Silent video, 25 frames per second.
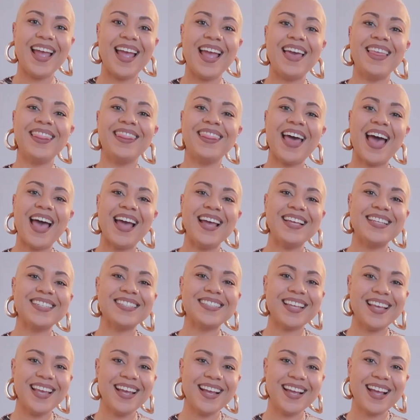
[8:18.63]
And that
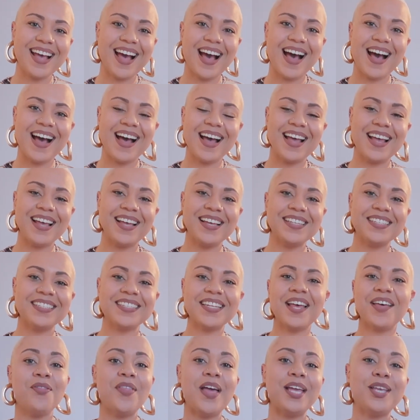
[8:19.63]
is it, guys.
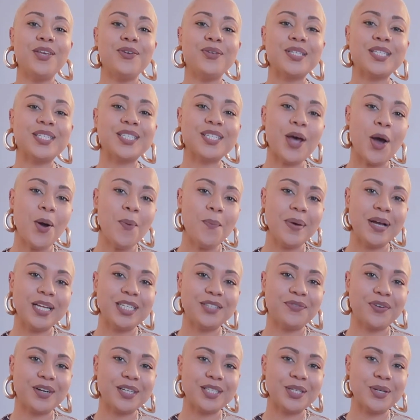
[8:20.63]
Thank you so
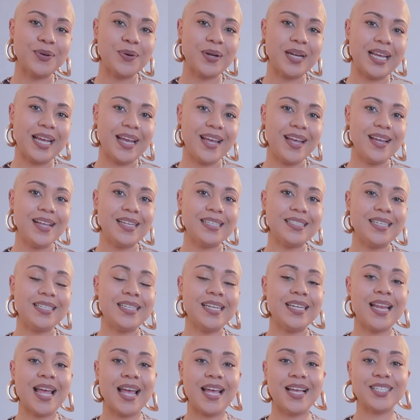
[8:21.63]
much for tuning in to
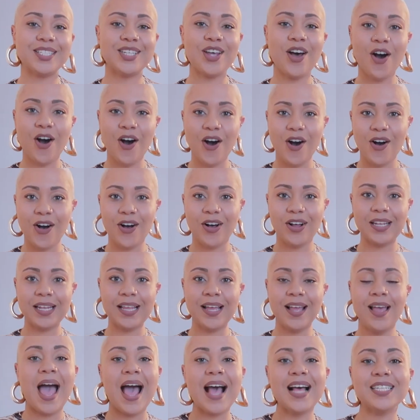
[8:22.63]
today's haul.
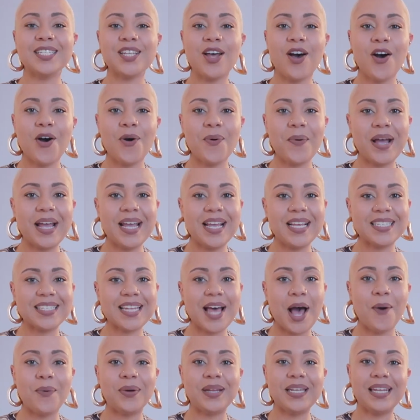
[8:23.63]
As always,
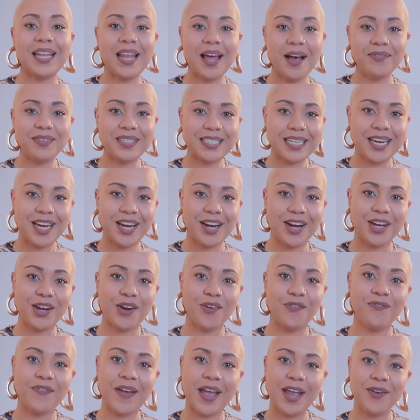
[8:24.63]
I would love to hear
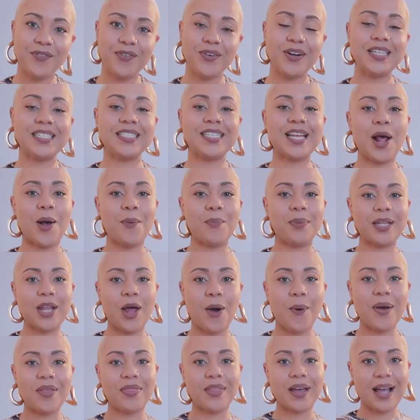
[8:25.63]
your favorites down
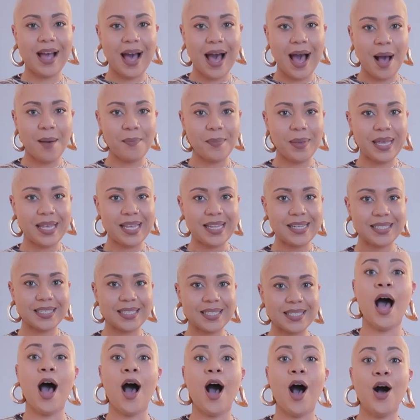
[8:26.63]
below in the
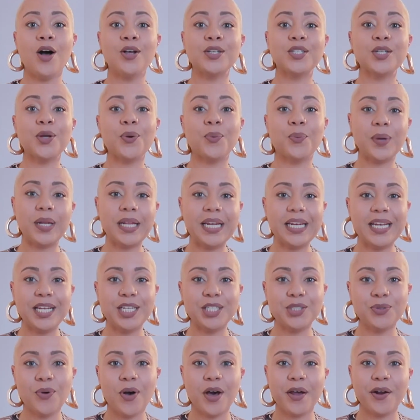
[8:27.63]
comments. I also really
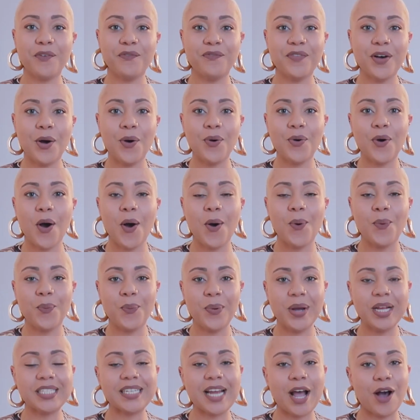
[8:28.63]
need you all to vote on
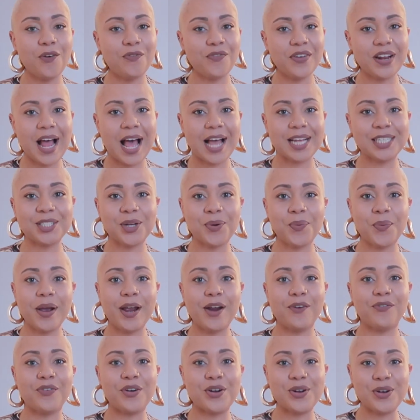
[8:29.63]
which outfit I should
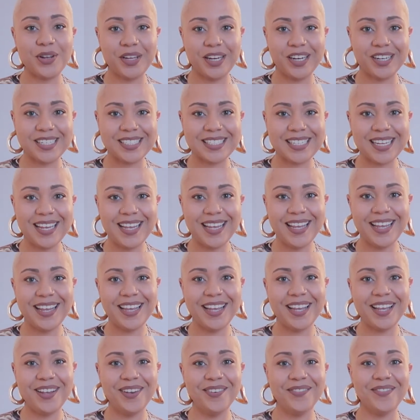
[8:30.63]
wear for New Year's
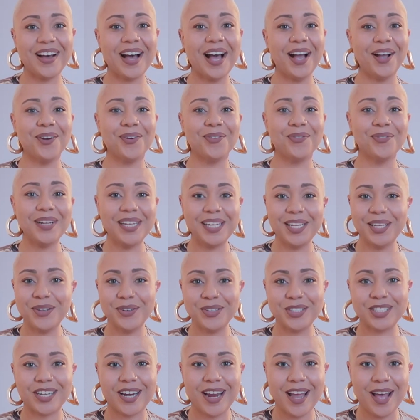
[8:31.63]
Eve. I could really
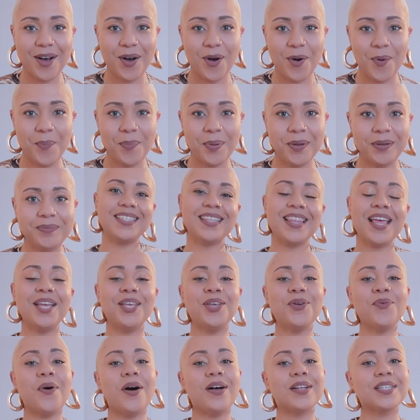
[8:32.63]
use your help.
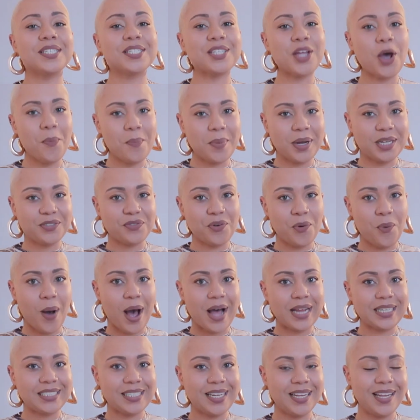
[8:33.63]
Thank you all so much for
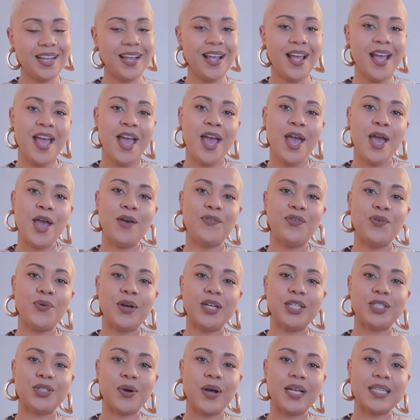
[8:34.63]
watching. If you
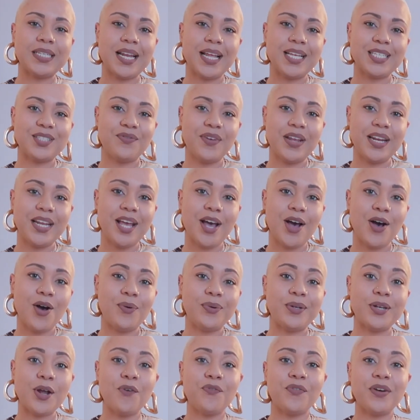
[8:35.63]
enjoyed today's video,
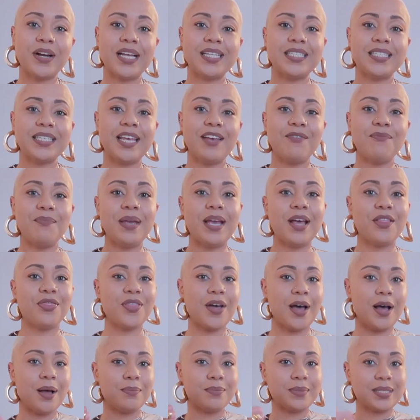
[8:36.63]
don't forget to give me a
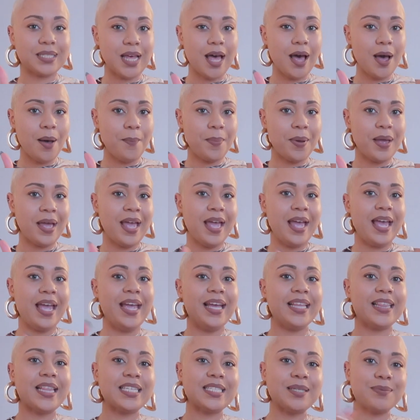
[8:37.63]
thumbs up and
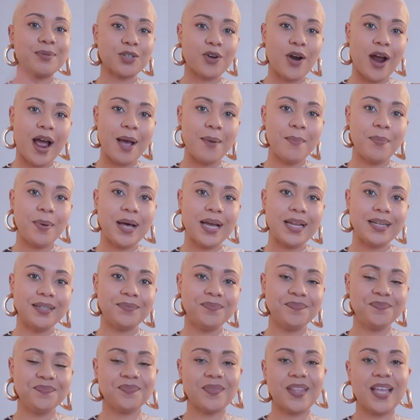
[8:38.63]
hit the subscribe
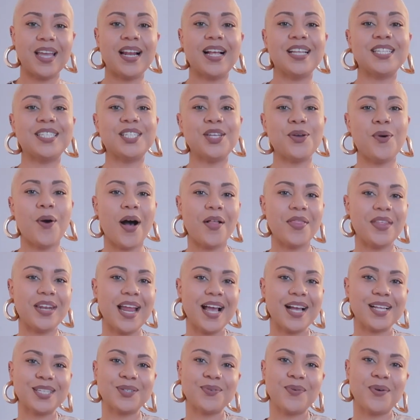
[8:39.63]
button. And I'll see you all in the
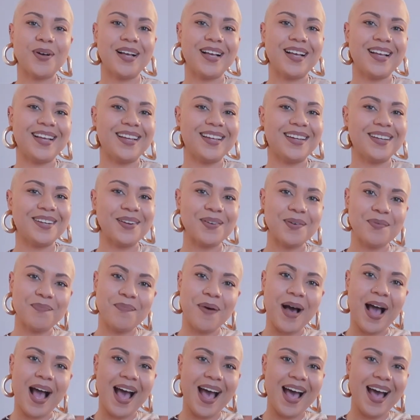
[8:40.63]
next one.
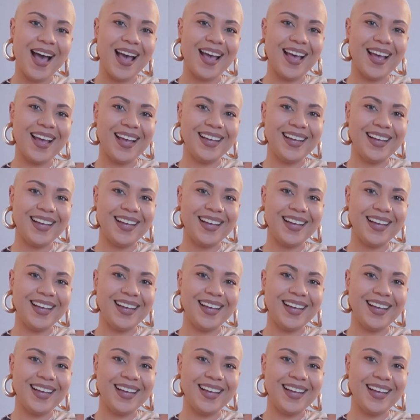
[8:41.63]
Bye.